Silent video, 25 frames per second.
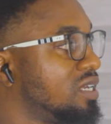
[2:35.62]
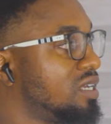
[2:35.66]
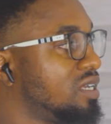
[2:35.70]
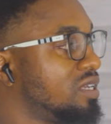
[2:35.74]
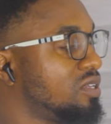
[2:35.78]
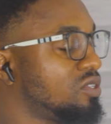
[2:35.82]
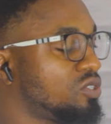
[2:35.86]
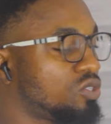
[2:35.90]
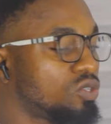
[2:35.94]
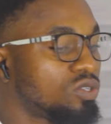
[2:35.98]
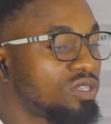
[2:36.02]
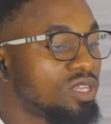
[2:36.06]

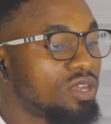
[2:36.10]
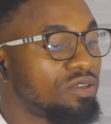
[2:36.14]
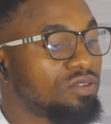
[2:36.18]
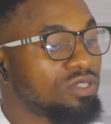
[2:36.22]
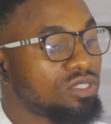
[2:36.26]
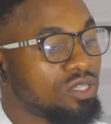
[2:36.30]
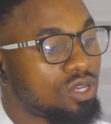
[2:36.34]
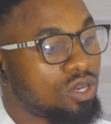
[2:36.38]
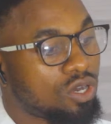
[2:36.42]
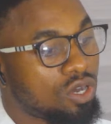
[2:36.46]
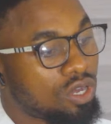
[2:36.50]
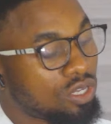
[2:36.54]
So there is
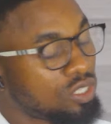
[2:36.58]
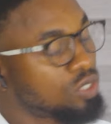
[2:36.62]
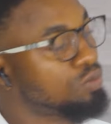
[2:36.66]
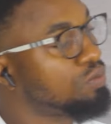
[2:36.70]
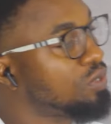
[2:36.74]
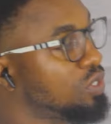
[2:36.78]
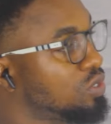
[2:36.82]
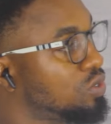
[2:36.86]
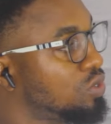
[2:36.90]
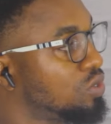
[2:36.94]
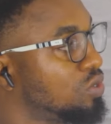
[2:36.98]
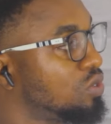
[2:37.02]
a
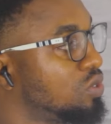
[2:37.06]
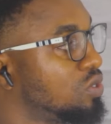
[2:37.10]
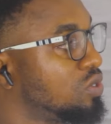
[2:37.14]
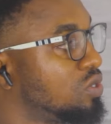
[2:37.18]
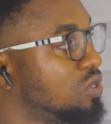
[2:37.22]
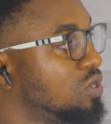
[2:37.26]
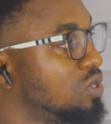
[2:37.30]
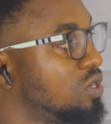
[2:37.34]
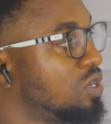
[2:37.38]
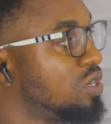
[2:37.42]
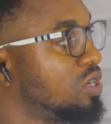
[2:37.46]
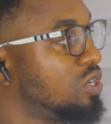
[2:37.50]
hospital.
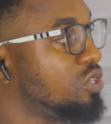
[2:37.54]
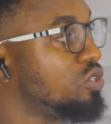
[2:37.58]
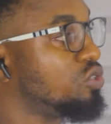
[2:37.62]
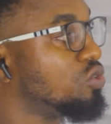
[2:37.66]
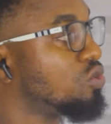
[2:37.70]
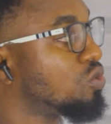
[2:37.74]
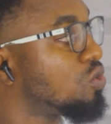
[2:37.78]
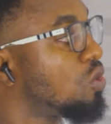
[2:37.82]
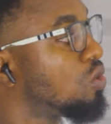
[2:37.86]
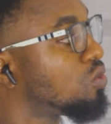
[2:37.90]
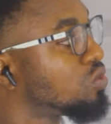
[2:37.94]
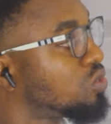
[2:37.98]
You
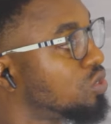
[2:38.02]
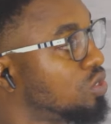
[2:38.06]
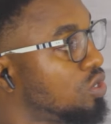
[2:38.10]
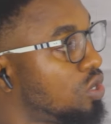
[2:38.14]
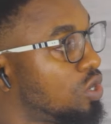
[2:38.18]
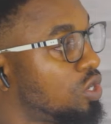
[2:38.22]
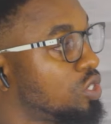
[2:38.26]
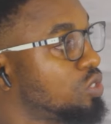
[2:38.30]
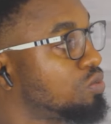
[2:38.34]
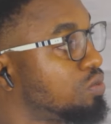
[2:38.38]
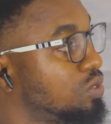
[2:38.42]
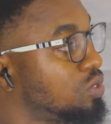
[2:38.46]
go to the
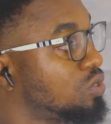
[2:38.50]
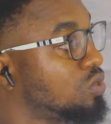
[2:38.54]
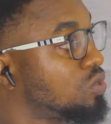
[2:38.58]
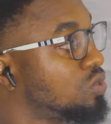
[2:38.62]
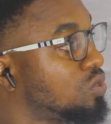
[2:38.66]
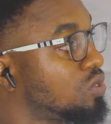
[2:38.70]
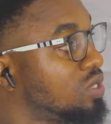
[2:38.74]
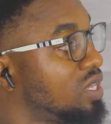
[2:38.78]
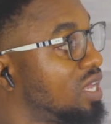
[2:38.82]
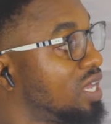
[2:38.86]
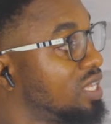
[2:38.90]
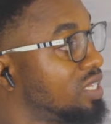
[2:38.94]
hospital to
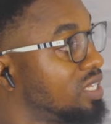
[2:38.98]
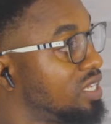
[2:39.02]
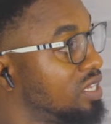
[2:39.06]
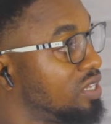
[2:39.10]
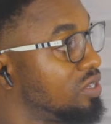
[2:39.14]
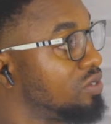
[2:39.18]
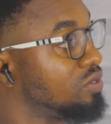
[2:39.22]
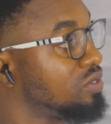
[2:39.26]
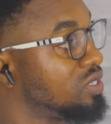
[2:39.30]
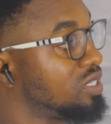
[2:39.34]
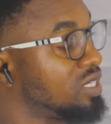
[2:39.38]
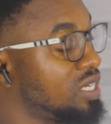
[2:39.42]
get
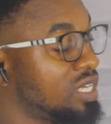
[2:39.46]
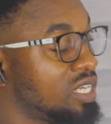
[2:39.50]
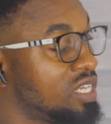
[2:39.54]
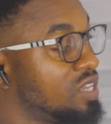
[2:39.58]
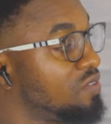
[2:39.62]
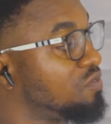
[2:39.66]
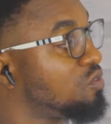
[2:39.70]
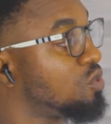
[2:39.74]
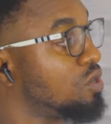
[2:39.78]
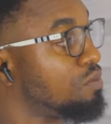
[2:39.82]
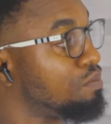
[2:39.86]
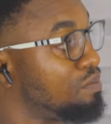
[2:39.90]
healed. They give
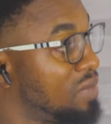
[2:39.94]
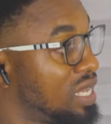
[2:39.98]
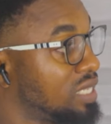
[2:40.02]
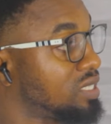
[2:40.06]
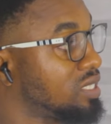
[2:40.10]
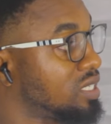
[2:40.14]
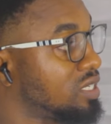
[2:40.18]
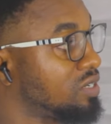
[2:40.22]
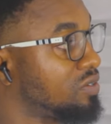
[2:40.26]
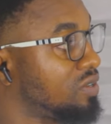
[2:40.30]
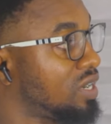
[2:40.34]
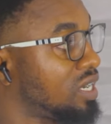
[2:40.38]
you a
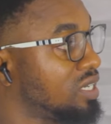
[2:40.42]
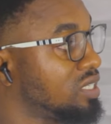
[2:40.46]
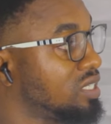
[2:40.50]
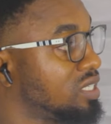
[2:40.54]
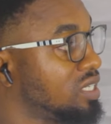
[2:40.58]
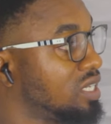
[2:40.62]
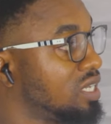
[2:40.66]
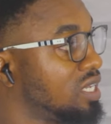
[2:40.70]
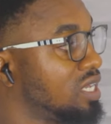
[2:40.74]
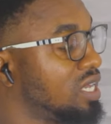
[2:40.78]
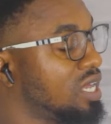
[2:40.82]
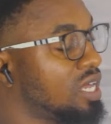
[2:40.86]
medicine, right?
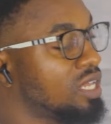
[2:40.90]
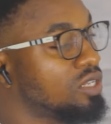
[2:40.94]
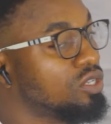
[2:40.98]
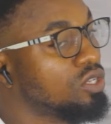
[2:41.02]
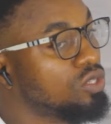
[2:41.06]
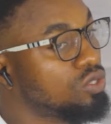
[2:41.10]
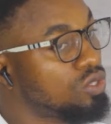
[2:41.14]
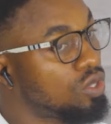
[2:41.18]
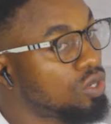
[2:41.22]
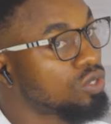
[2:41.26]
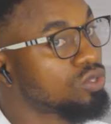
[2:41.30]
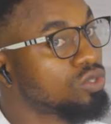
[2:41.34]
And the
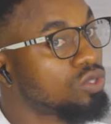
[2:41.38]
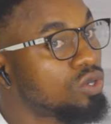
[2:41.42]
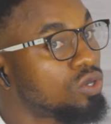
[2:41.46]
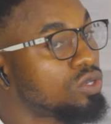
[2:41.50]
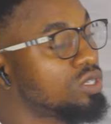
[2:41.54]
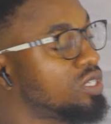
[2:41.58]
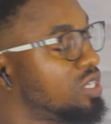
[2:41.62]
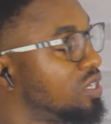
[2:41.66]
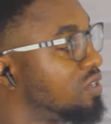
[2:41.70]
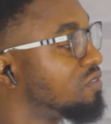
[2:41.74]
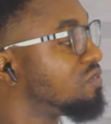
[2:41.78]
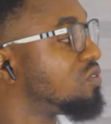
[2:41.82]
doctor
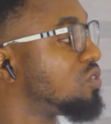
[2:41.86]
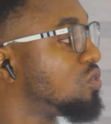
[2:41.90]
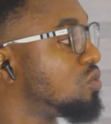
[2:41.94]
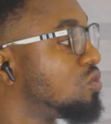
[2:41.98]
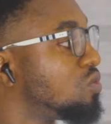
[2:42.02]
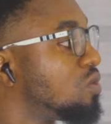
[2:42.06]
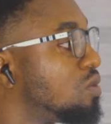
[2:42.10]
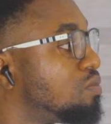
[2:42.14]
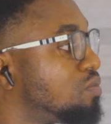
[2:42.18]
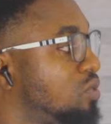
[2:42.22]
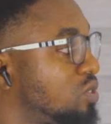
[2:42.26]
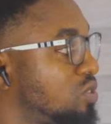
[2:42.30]
gives you a
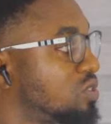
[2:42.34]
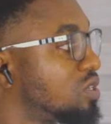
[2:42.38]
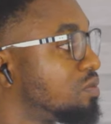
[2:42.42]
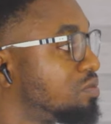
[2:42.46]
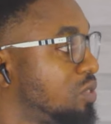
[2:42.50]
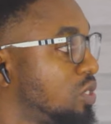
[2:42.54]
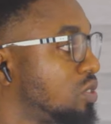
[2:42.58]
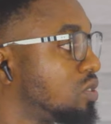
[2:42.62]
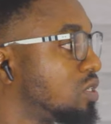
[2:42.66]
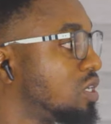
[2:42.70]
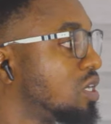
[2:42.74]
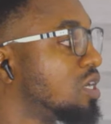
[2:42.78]

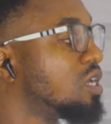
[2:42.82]
prescription.